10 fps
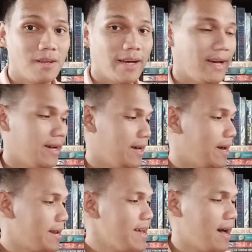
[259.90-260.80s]

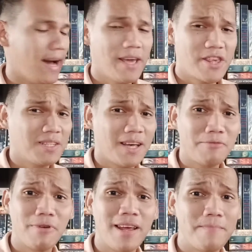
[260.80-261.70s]
And yeah, I just can't
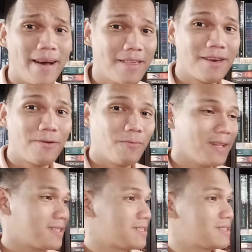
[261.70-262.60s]
really imagine
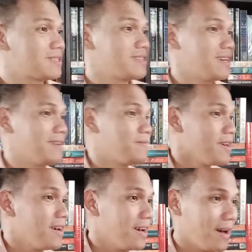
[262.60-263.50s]
what
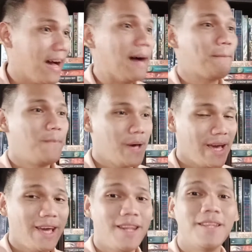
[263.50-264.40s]
uh,
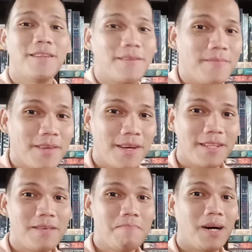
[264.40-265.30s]
pain
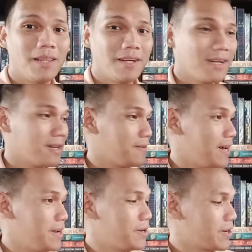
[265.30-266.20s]
the mother
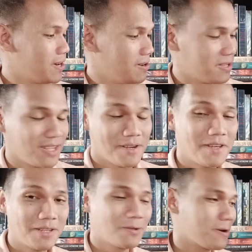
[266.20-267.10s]
undergoes in the
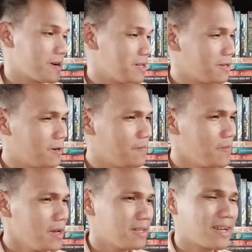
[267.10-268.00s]
story. So
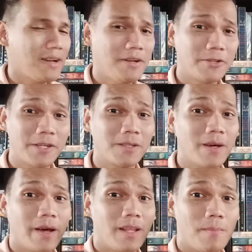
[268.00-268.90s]
it's kind of
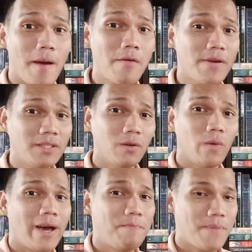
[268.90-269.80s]
interesting. And the main reason
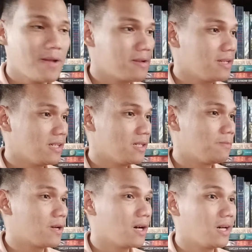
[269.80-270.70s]
why I picked this is
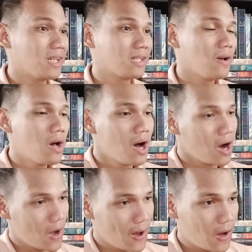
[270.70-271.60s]
because
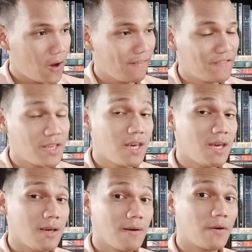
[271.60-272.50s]
of
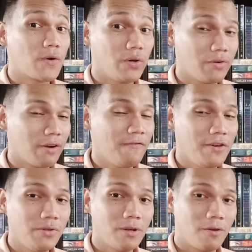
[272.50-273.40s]
the good
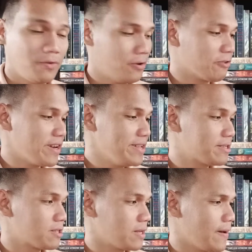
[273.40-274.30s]
reviews and
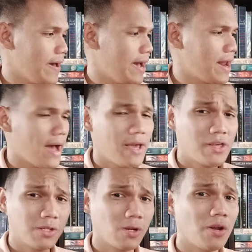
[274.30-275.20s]
Goodreads. And I
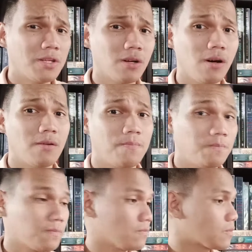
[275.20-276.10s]
just saw this on
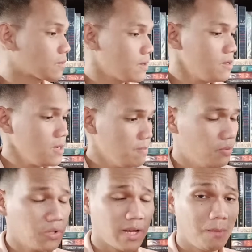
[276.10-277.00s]

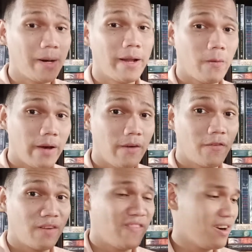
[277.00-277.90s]
book sale, by the way, and
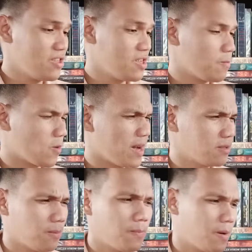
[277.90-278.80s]
for a very cheap price,
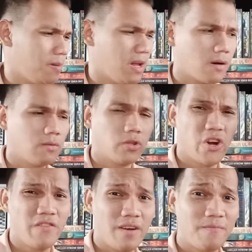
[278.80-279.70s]
probably around
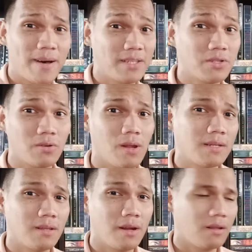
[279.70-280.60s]
35 pesos, so
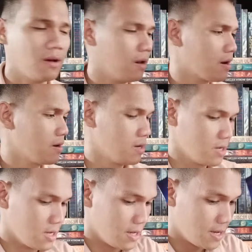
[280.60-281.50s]
less than a dollar
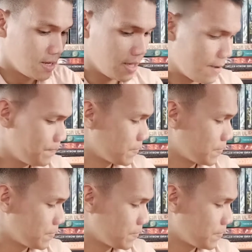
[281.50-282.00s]
yeah